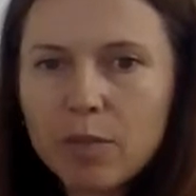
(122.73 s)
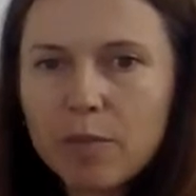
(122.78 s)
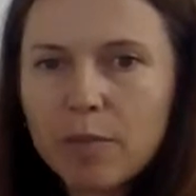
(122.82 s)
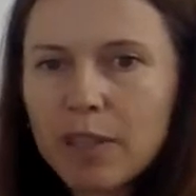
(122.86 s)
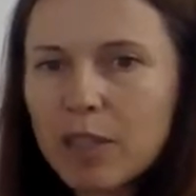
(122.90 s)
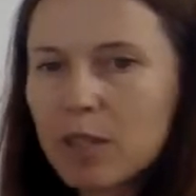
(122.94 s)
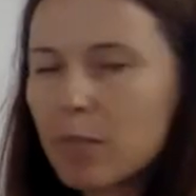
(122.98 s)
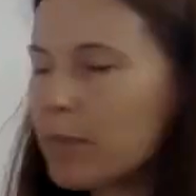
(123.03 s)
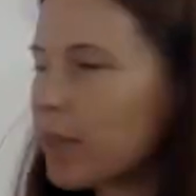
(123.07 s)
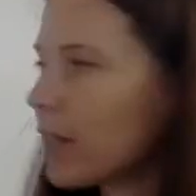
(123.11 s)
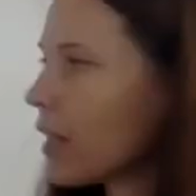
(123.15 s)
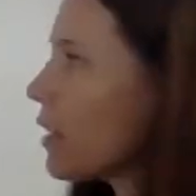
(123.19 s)

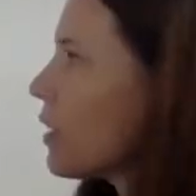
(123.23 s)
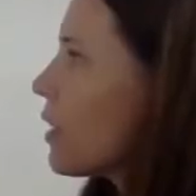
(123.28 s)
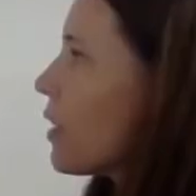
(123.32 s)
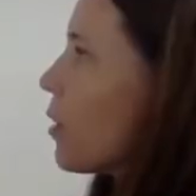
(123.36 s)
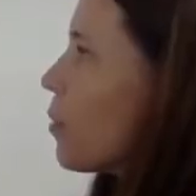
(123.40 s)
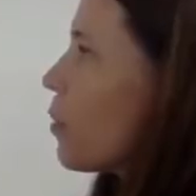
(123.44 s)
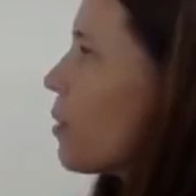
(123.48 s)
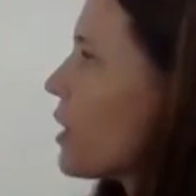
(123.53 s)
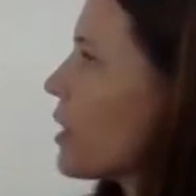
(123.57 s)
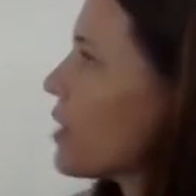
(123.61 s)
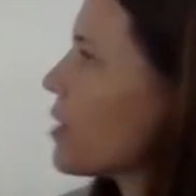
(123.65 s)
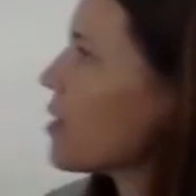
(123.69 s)
must be a little
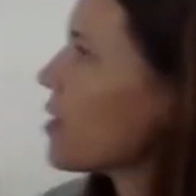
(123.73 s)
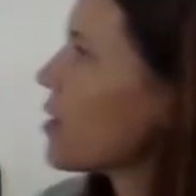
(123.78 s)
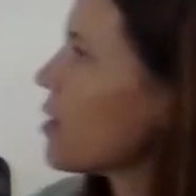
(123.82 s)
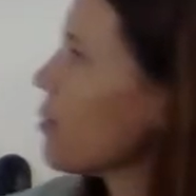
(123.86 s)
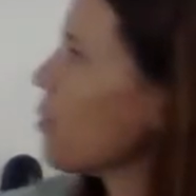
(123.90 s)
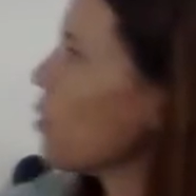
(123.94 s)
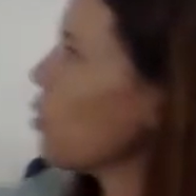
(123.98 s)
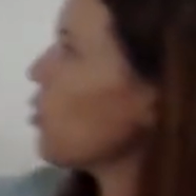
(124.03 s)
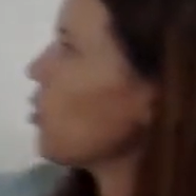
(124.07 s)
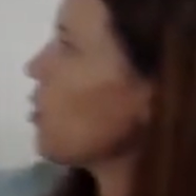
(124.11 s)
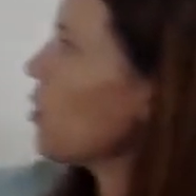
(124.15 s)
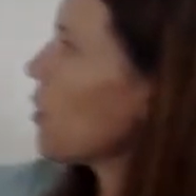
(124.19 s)
bit
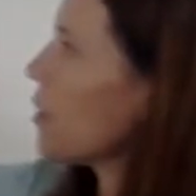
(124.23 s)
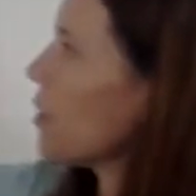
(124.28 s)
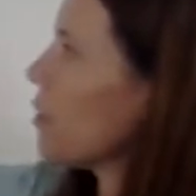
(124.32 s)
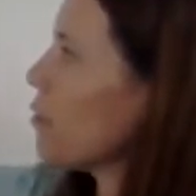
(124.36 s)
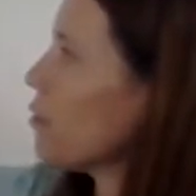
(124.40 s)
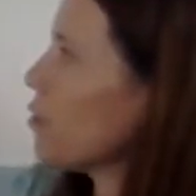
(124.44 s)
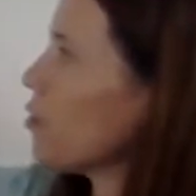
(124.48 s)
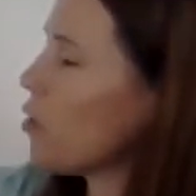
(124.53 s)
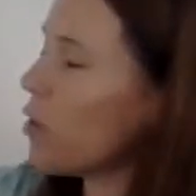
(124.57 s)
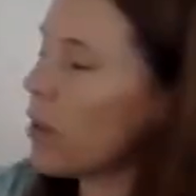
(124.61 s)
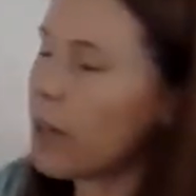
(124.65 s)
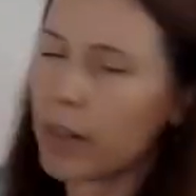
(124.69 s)
smaller than
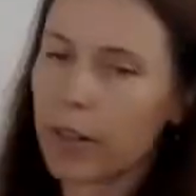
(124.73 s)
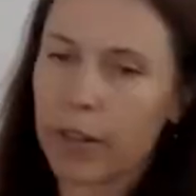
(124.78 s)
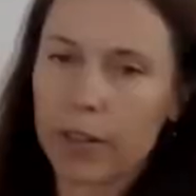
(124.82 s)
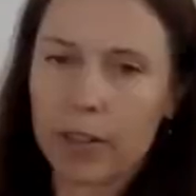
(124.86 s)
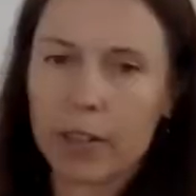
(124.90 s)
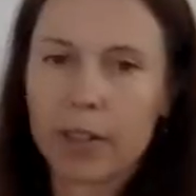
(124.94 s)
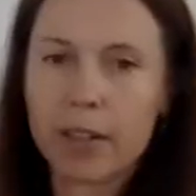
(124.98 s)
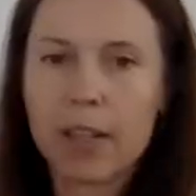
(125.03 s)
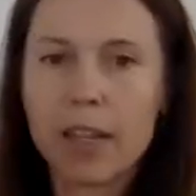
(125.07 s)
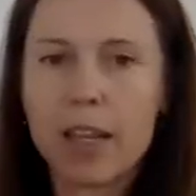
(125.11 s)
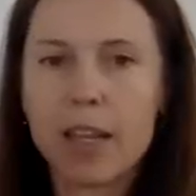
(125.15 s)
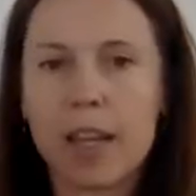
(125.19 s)

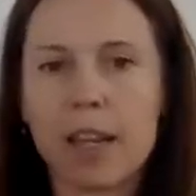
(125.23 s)
400,